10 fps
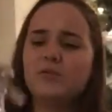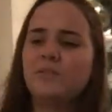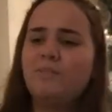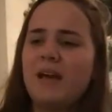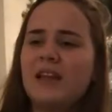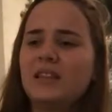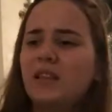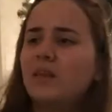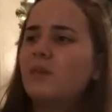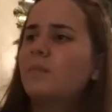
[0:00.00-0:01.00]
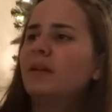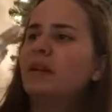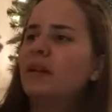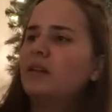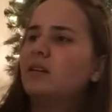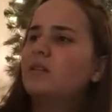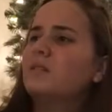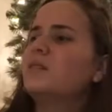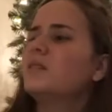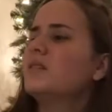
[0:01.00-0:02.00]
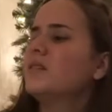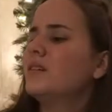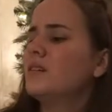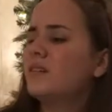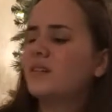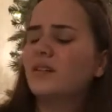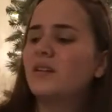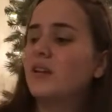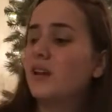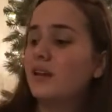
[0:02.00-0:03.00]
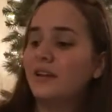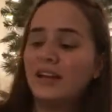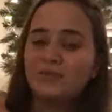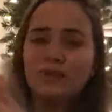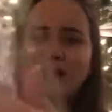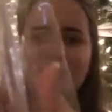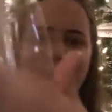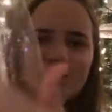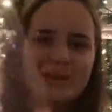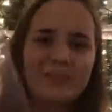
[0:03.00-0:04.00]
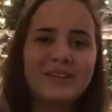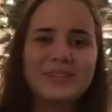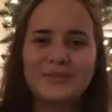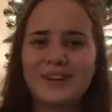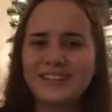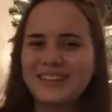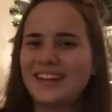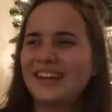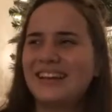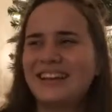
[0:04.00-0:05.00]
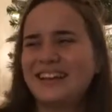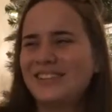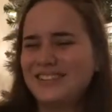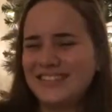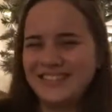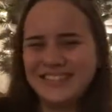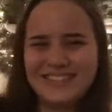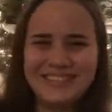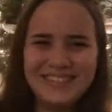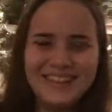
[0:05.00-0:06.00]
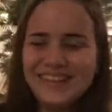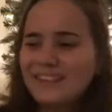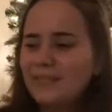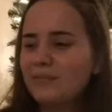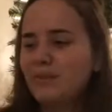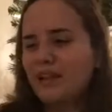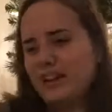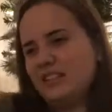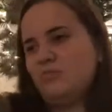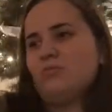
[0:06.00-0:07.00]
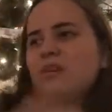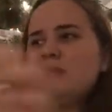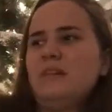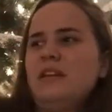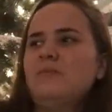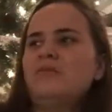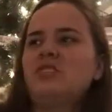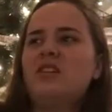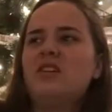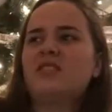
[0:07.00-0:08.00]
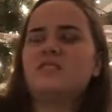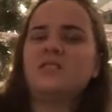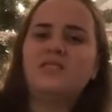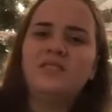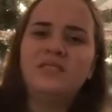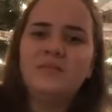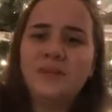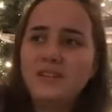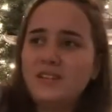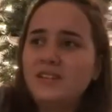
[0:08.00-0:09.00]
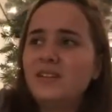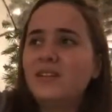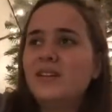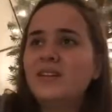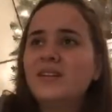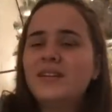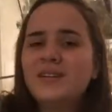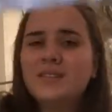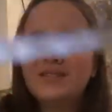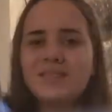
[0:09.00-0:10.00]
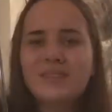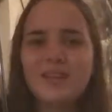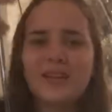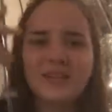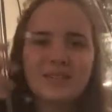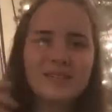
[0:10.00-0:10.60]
it's bad luck, but like, it has raindrops on it because it rained today and I used it. Well, I had to walk my neighbor's dog, so, but, yeah.